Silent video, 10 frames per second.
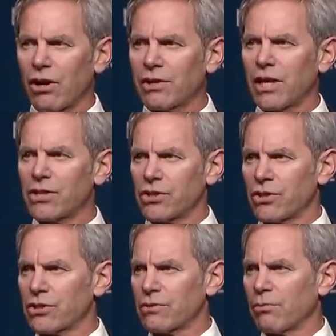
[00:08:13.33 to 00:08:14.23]
our
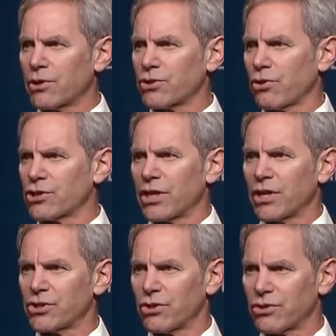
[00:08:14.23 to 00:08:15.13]
nation's most urgent
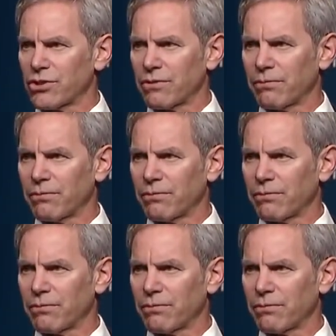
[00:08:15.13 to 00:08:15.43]
issues.